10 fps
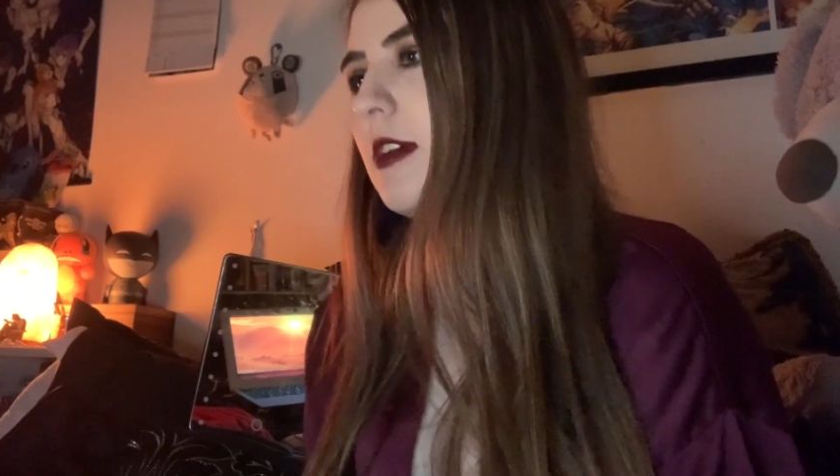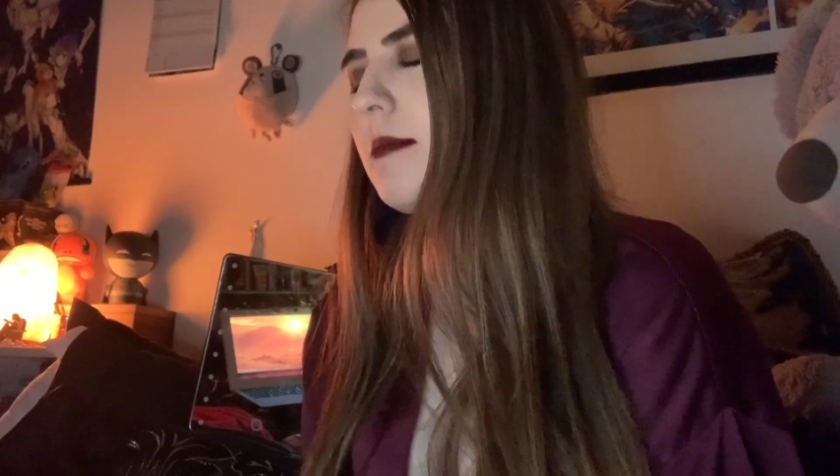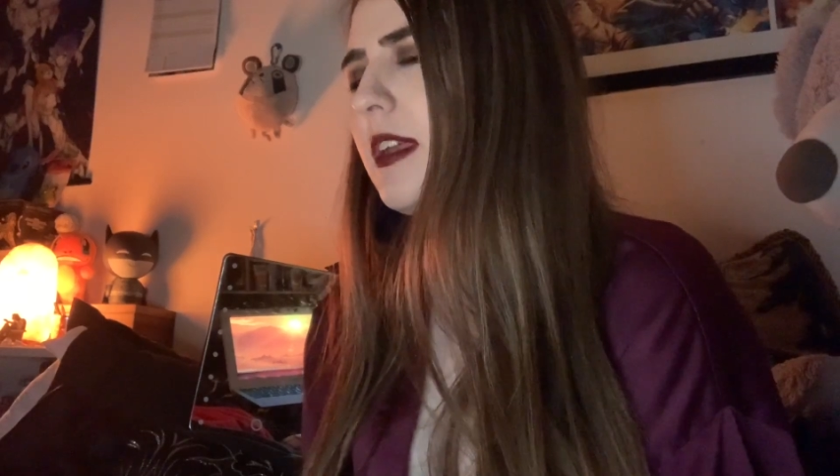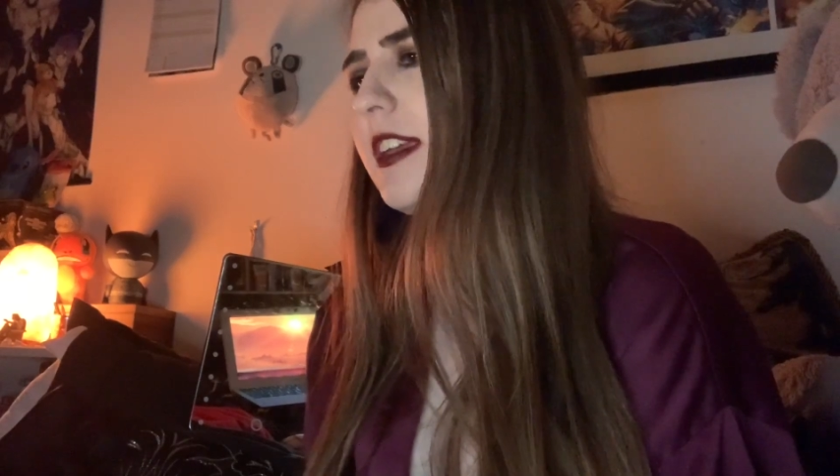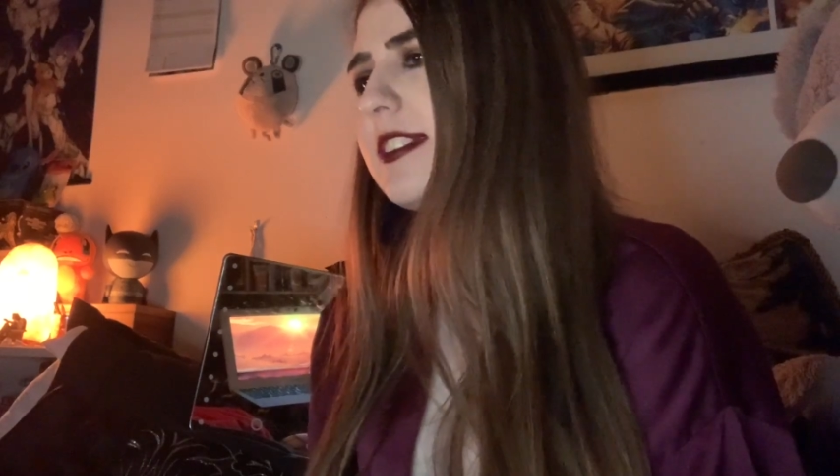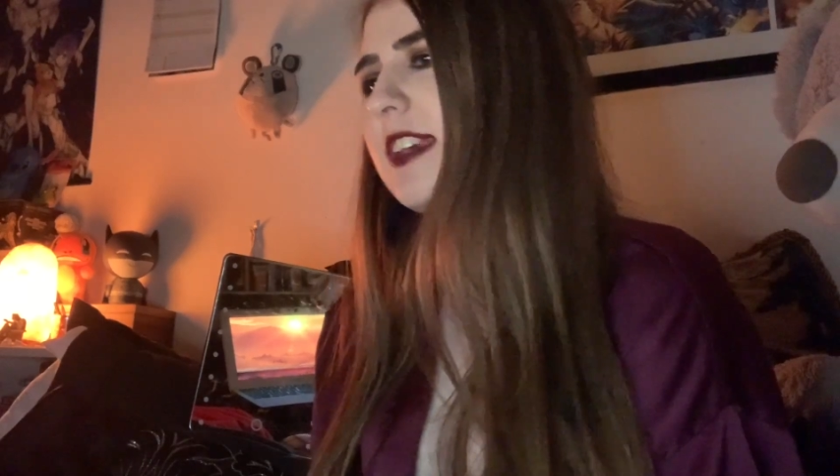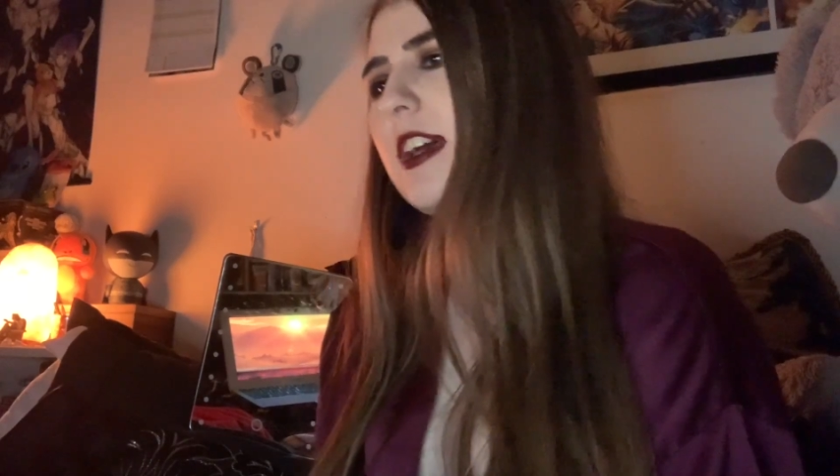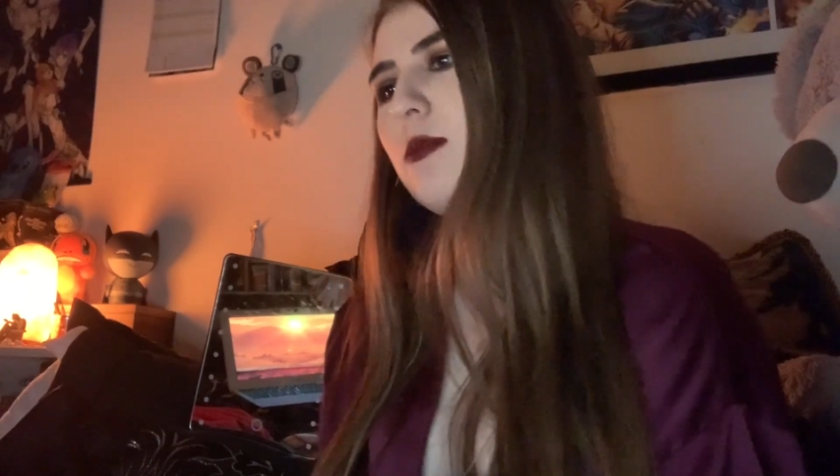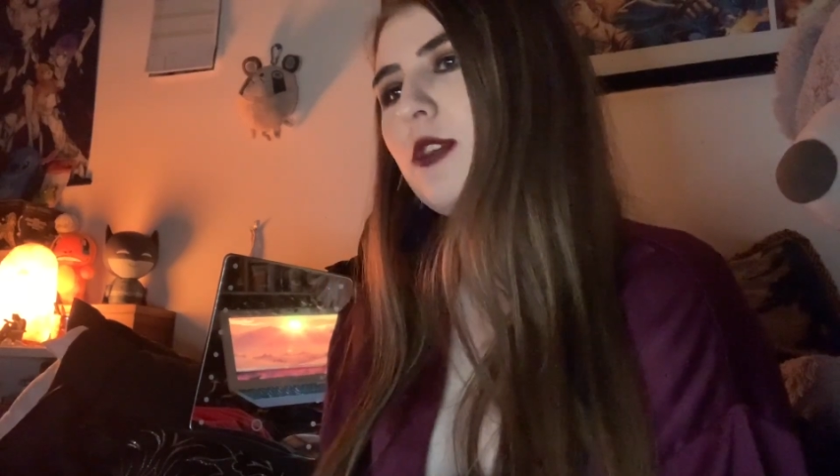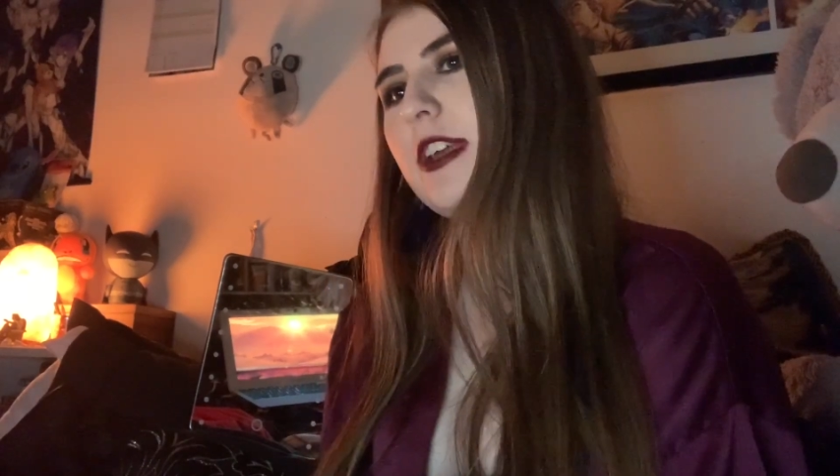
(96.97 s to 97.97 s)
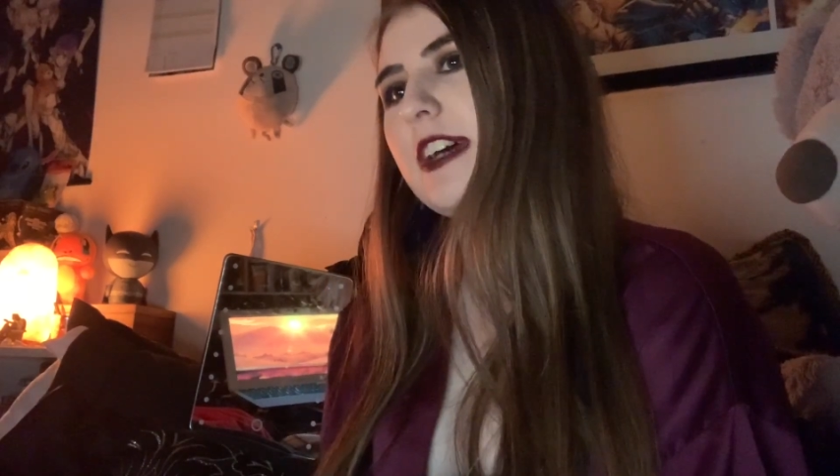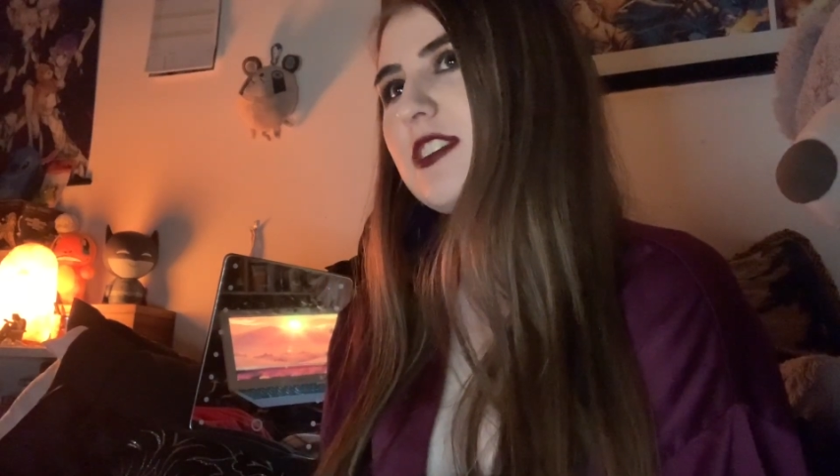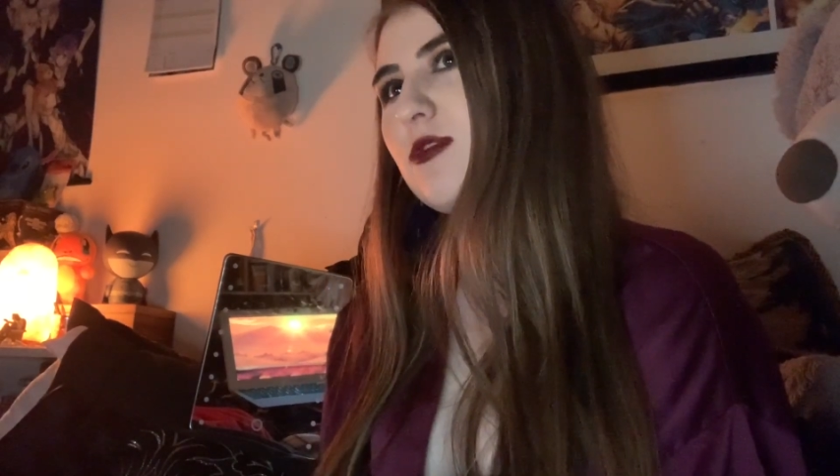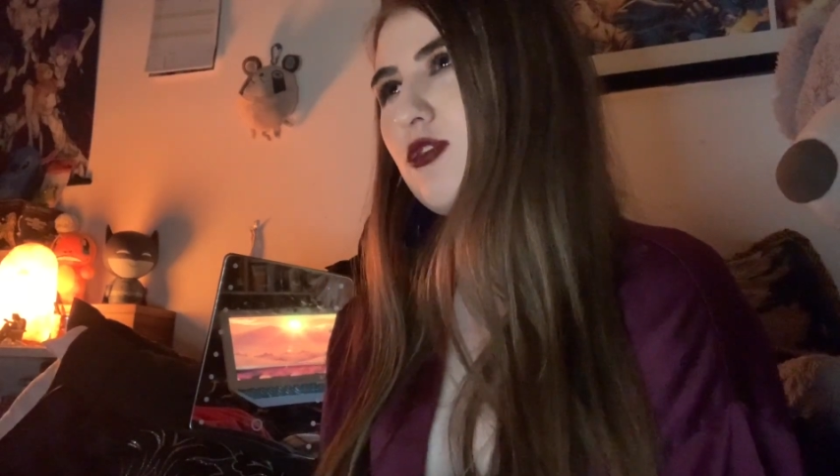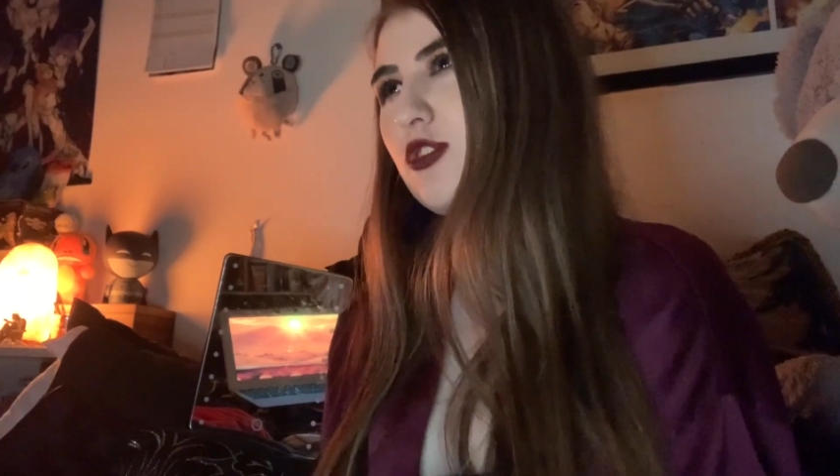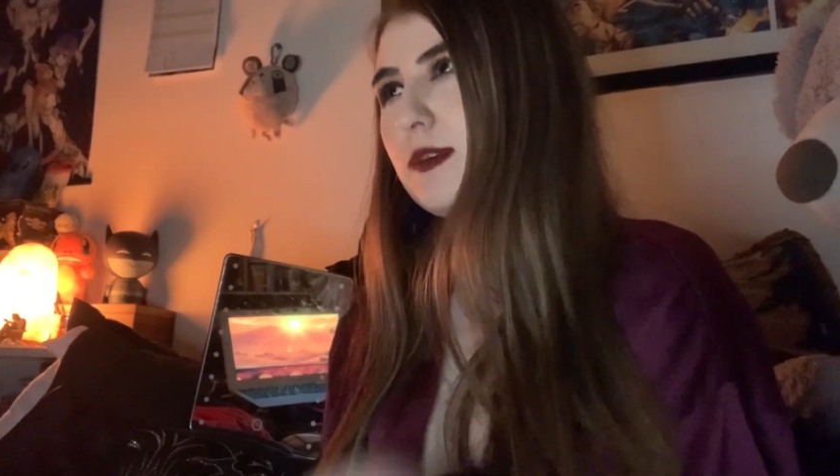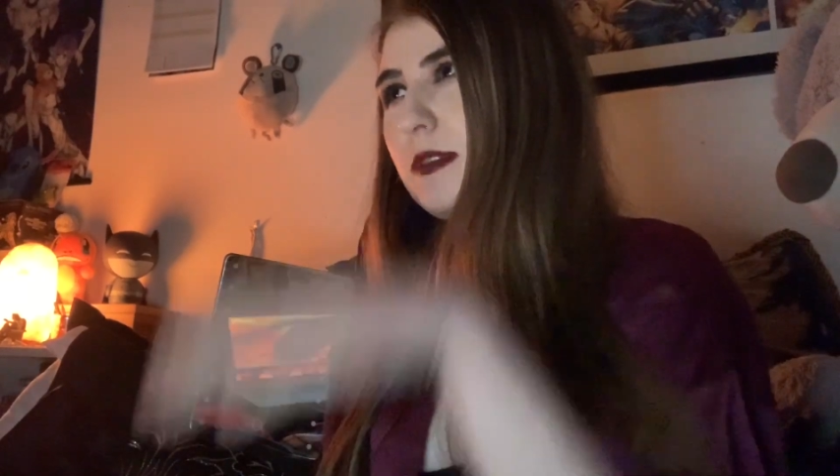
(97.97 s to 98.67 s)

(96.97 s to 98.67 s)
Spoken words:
But I guess Edward has no choice